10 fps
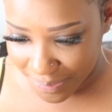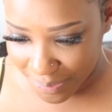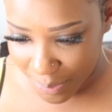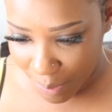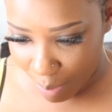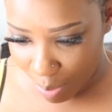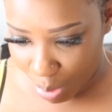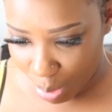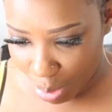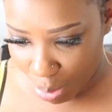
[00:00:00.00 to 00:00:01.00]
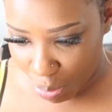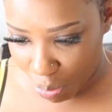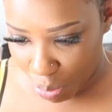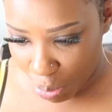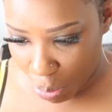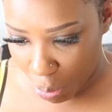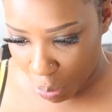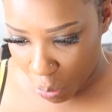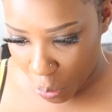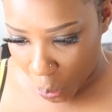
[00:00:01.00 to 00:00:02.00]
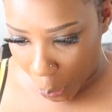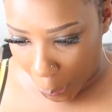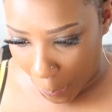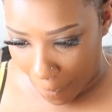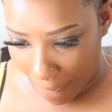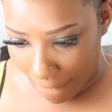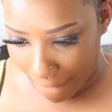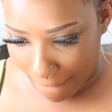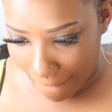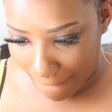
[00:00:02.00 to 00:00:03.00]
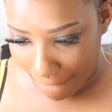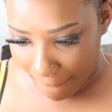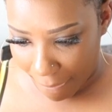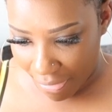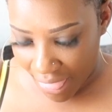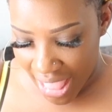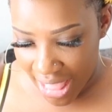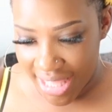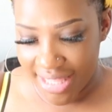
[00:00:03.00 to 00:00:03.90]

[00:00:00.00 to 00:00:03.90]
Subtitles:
[no speech]